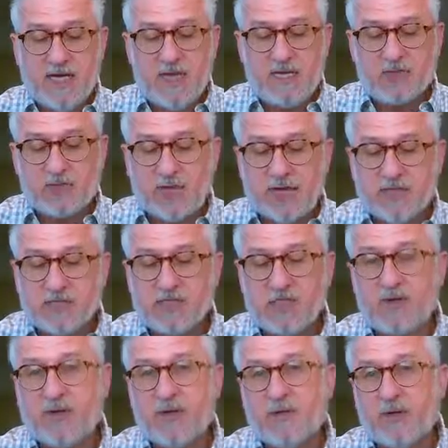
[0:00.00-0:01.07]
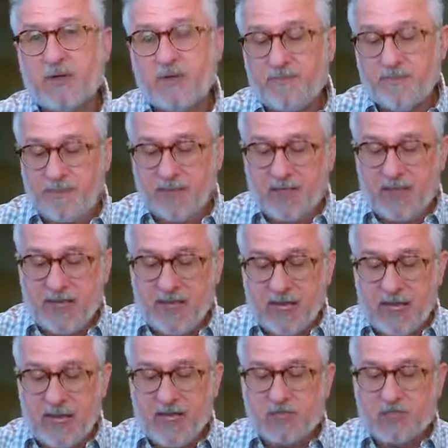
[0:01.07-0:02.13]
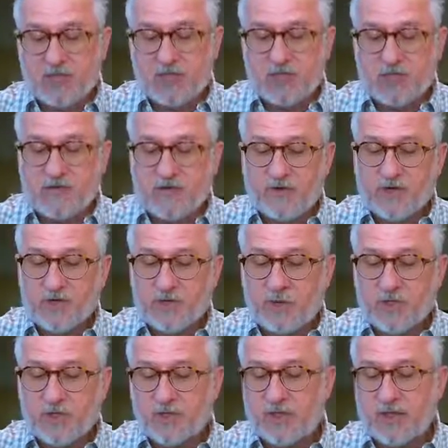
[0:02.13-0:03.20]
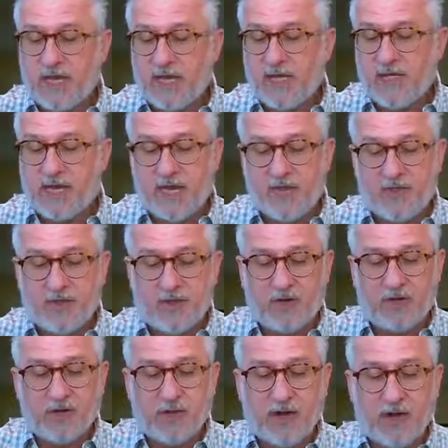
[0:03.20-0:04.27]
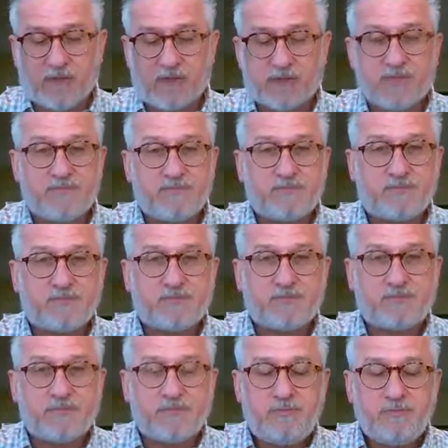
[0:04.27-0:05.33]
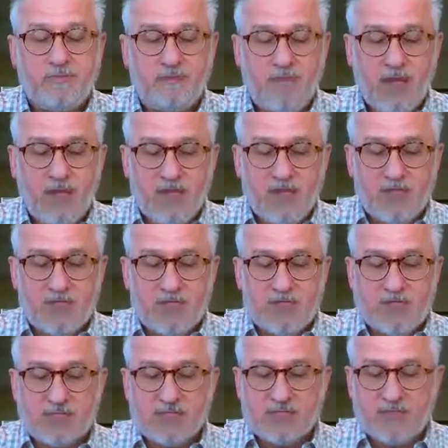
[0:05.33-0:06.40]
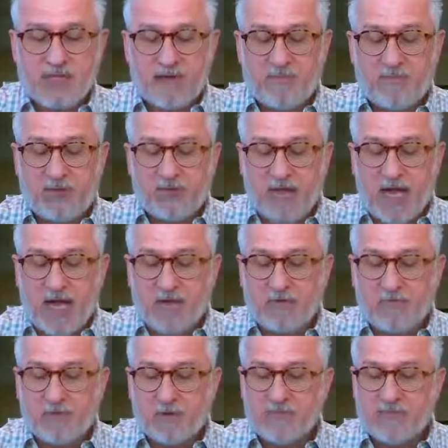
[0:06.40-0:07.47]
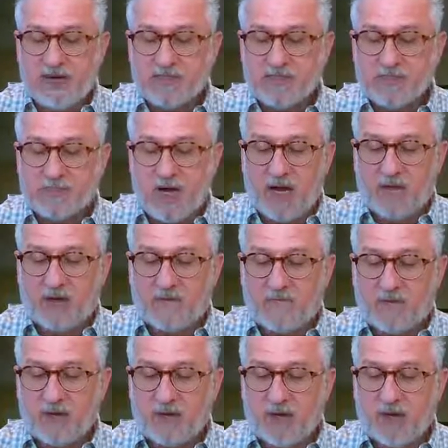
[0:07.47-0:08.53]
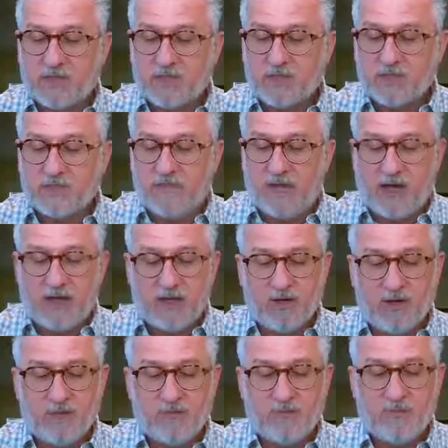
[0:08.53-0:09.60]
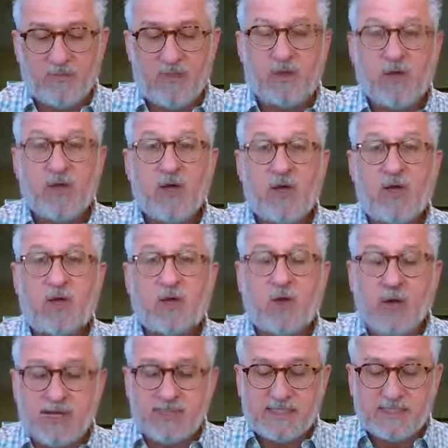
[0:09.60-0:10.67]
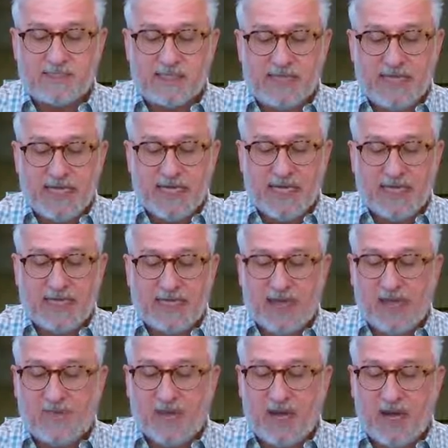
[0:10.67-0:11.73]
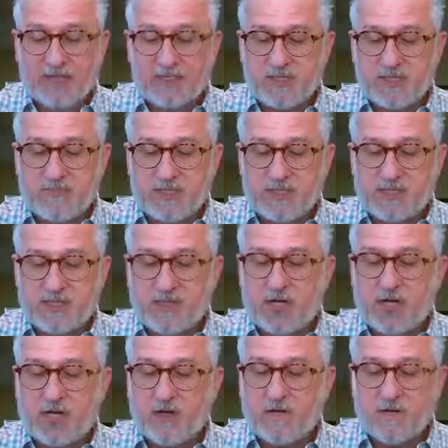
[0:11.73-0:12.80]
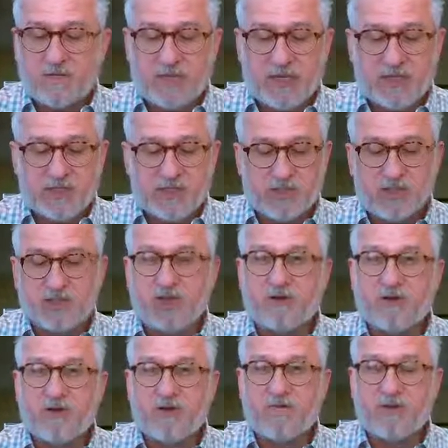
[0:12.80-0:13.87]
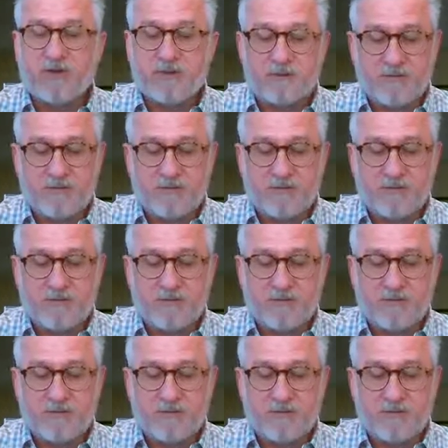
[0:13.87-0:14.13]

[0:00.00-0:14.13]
and tried as a criminal, and suffered torture and death on a cross. Jesus' humble life provides a model for us to follow. Christ the King came not to be served, but to serve.